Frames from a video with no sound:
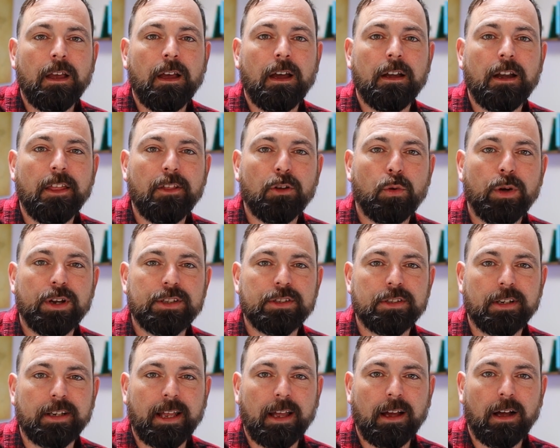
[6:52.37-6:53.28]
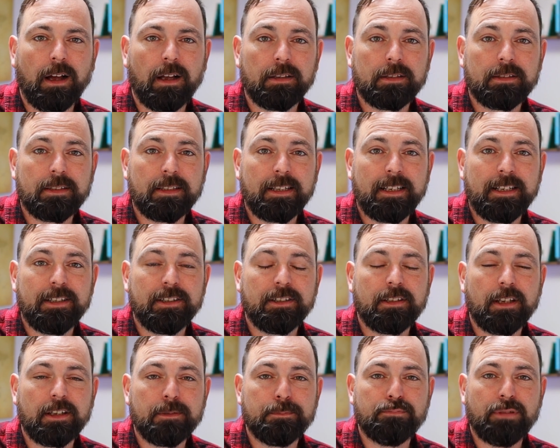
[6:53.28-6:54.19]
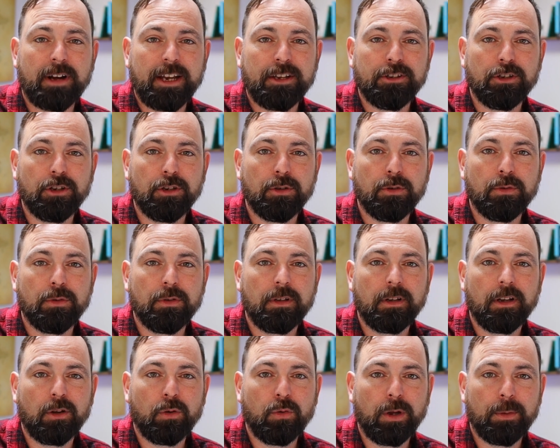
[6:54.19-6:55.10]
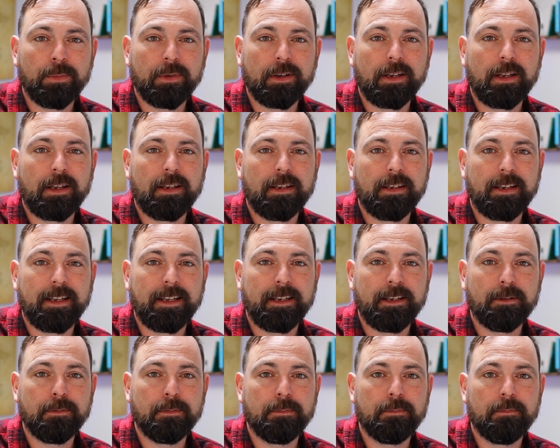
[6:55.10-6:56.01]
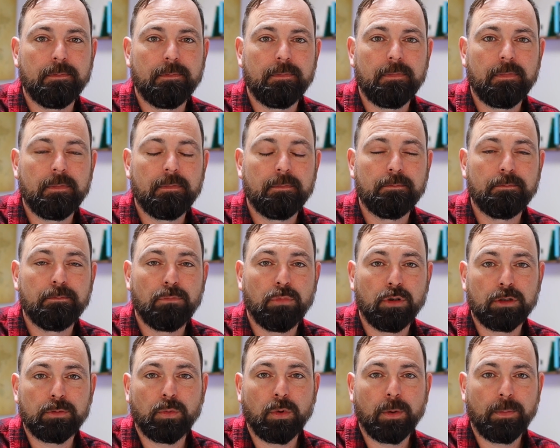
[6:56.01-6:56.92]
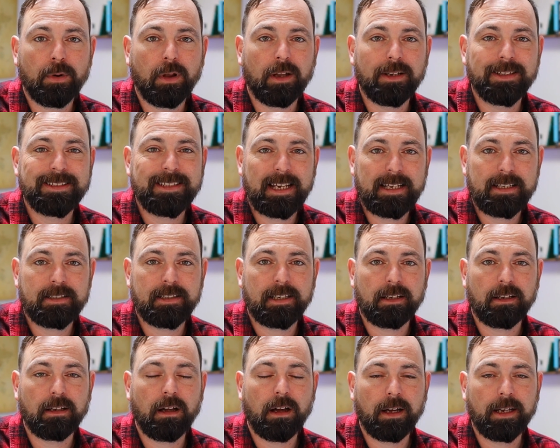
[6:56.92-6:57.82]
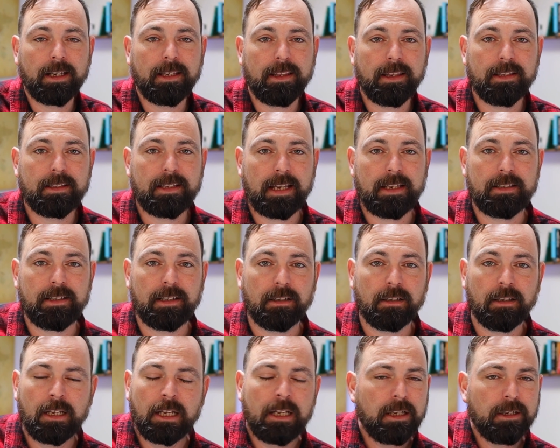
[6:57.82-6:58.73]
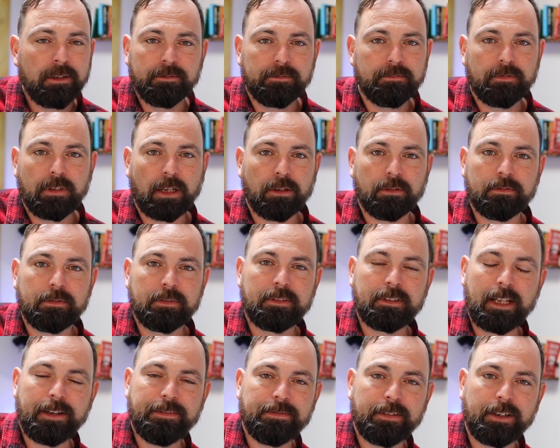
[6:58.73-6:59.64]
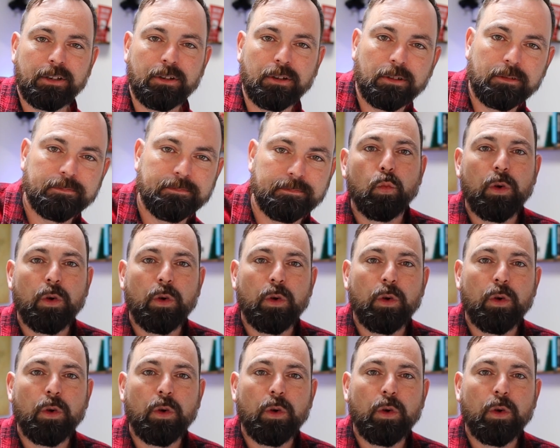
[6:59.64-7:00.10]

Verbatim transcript: Another question I get asked is does brand new equipment need portable appliance testing, i.e. the testing? No, definitely not.